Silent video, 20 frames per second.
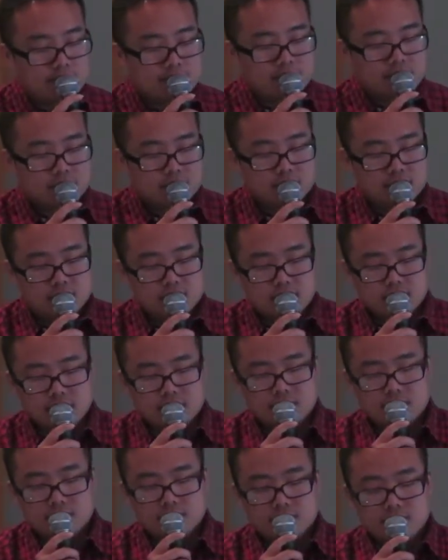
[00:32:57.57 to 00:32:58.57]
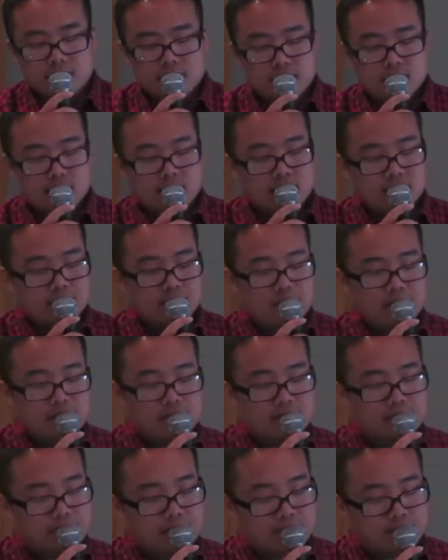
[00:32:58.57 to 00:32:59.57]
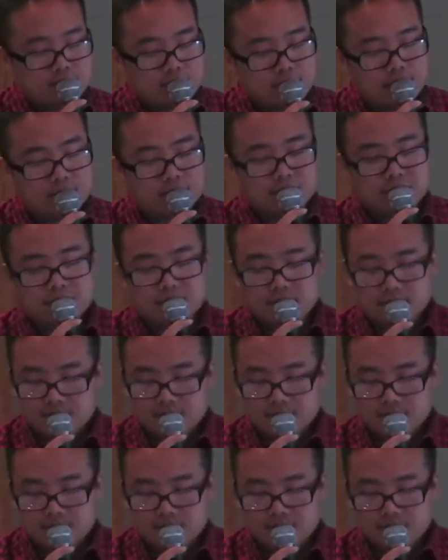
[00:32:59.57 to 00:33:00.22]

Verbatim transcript: visions. I speak to him in dreams.